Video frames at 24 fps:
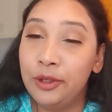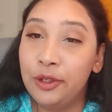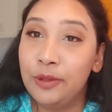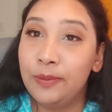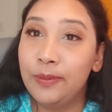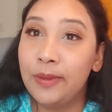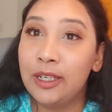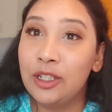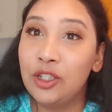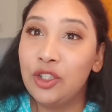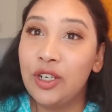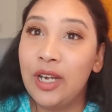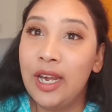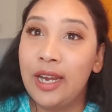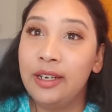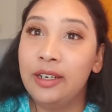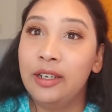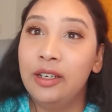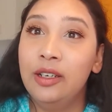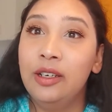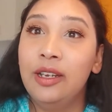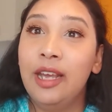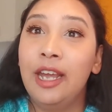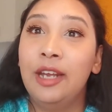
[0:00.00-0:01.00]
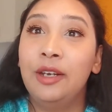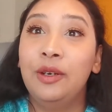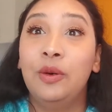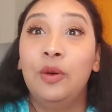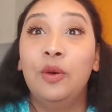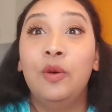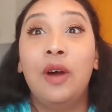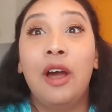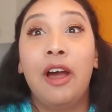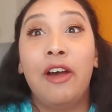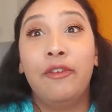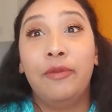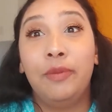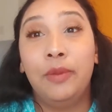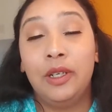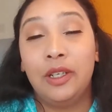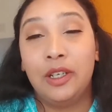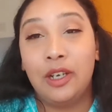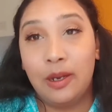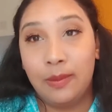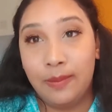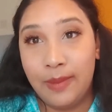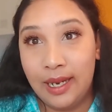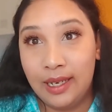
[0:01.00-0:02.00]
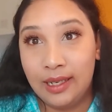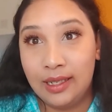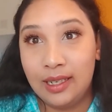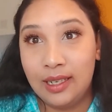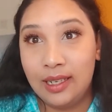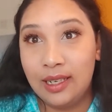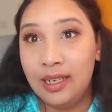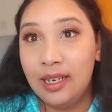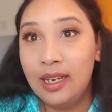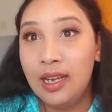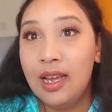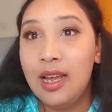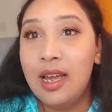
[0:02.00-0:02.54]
to my channel and who have been commenting.